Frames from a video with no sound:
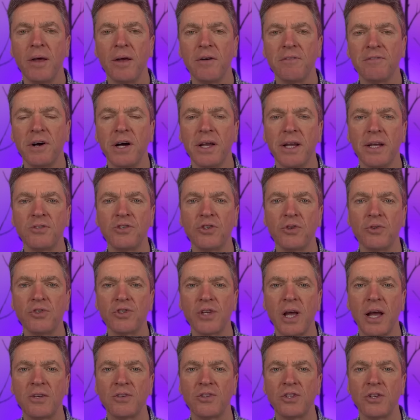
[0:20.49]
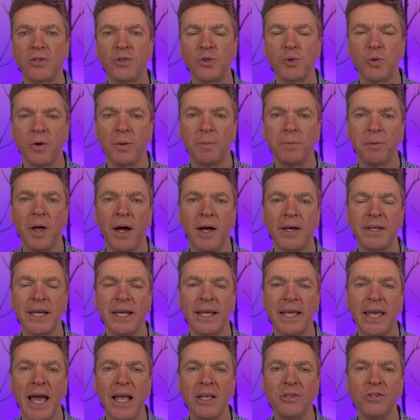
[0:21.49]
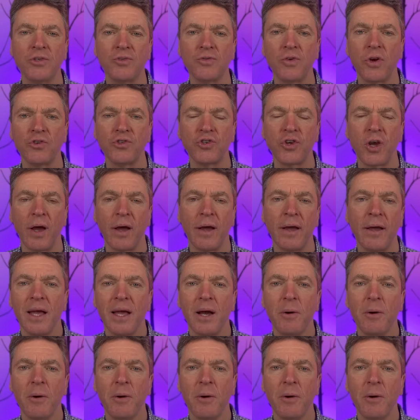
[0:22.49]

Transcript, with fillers: financial sanctions were applied against Russia.